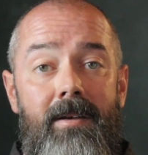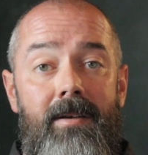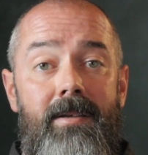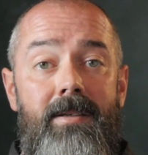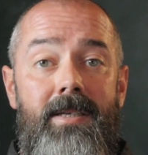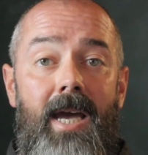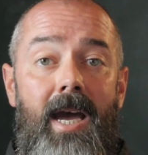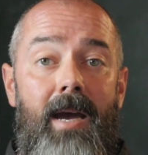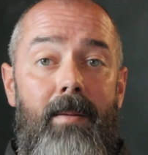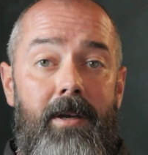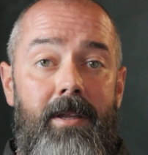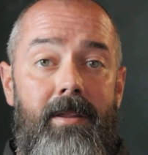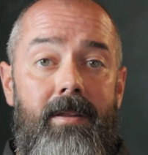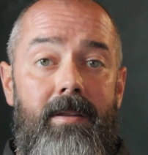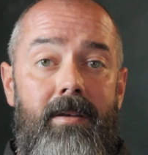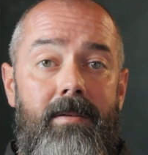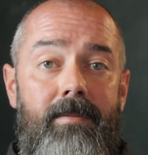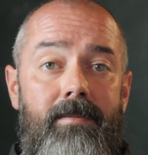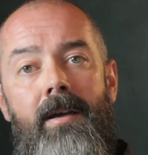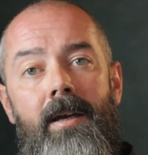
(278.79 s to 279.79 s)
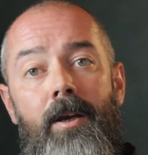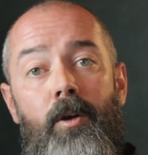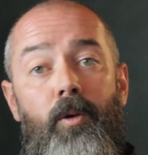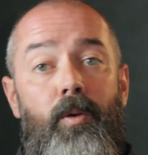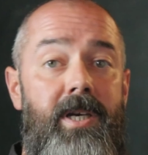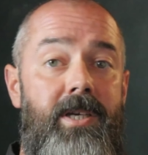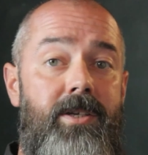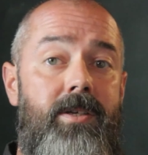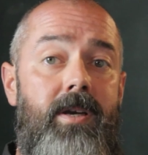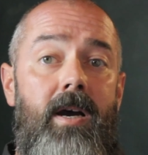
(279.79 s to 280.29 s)
Sabbath.
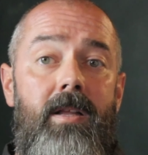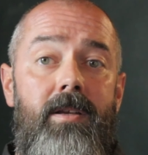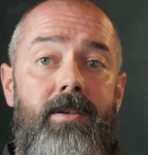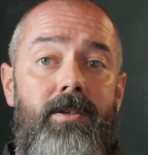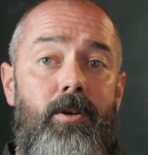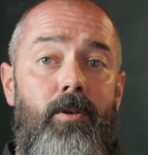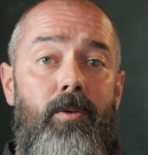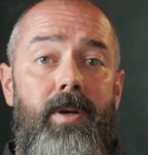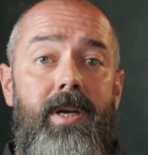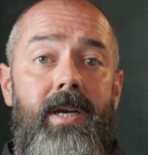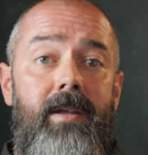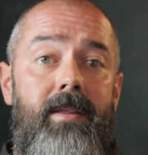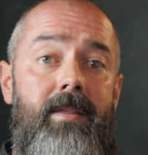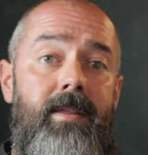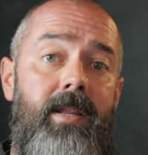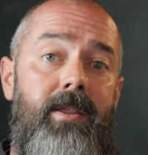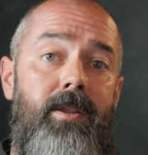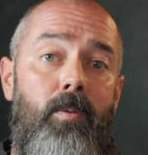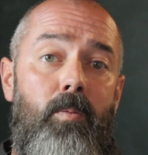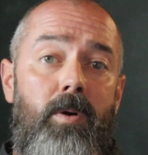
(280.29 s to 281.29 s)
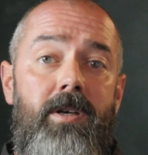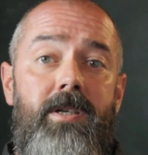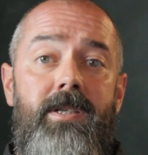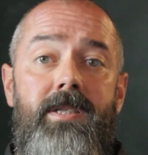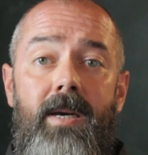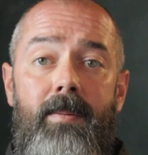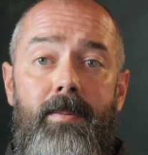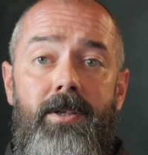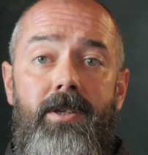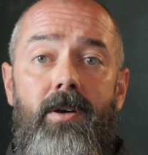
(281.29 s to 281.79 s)
Greek scholars agree that the word
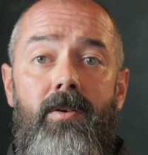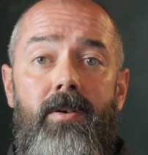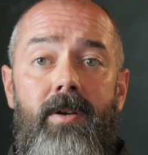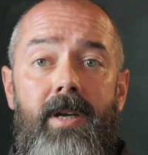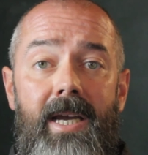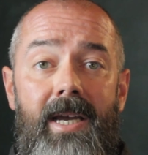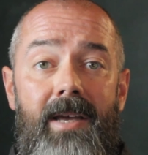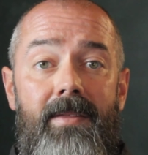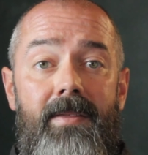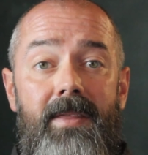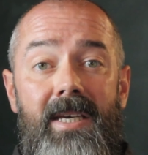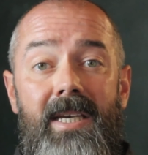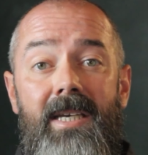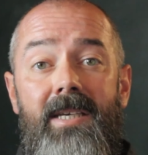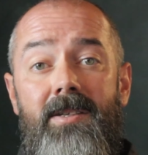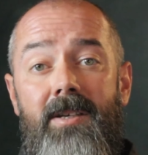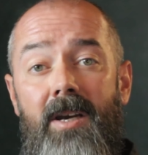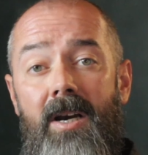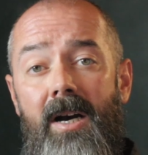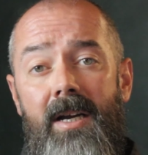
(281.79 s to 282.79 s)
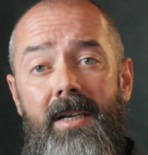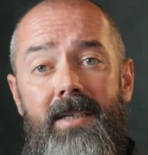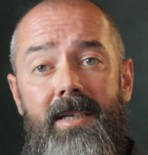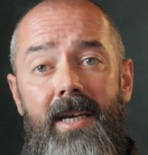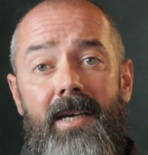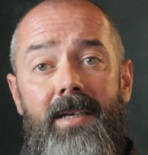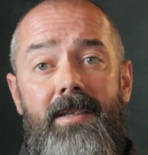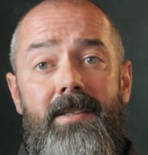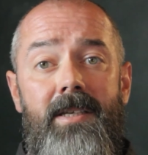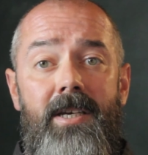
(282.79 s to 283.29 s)
Sabbaton in these
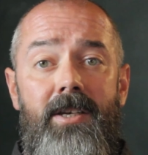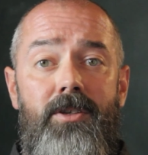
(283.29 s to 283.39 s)
contexts